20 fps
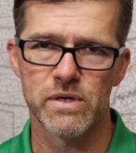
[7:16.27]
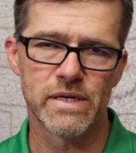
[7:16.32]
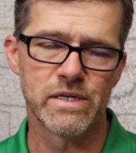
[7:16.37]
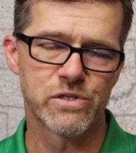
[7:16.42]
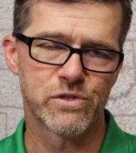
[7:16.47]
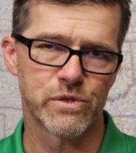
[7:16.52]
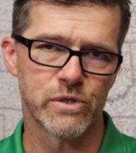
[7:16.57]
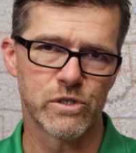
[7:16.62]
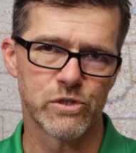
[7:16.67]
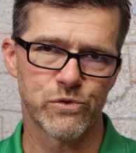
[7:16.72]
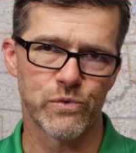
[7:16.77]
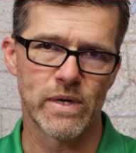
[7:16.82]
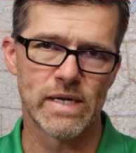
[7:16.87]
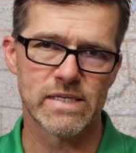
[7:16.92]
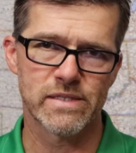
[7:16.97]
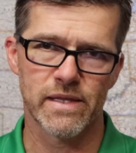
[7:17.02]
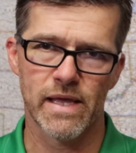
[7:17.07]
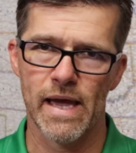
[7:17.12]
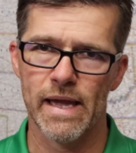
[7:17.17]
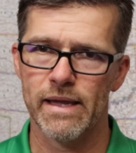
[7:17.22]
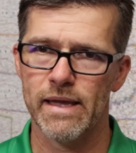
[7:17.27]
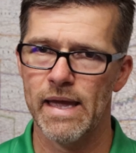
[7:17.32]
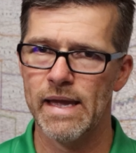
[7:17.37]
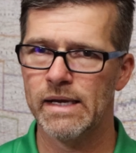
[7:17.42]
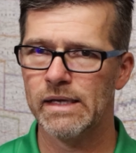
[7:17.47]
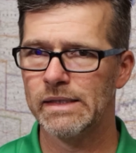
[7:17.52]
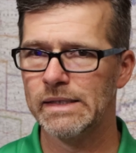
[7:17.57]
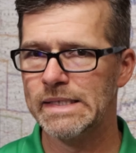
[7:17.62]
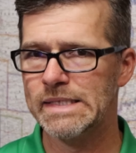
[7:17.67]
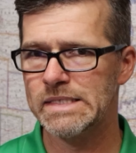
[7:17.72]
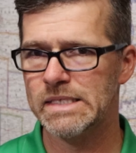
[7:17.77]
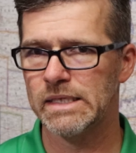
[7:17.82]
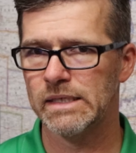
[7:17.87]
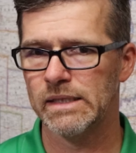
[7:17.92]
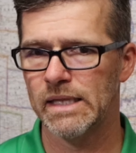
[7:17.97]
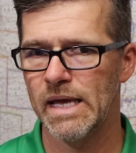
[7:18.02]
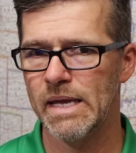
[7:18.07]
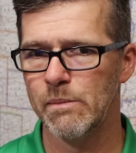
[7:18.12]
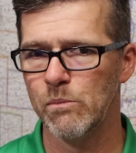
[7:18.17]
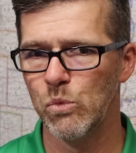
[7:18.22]
insurance rates like a collision
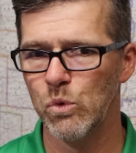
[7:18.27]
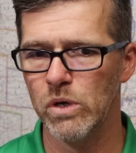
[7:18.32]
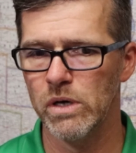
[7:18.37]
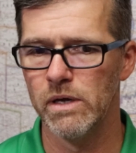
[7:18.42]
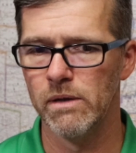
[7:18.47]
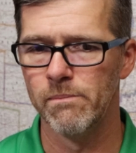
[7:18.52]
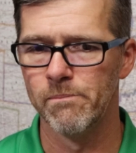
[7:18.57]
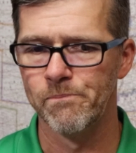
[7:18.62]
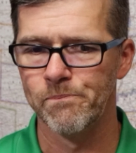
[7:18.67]
claim would.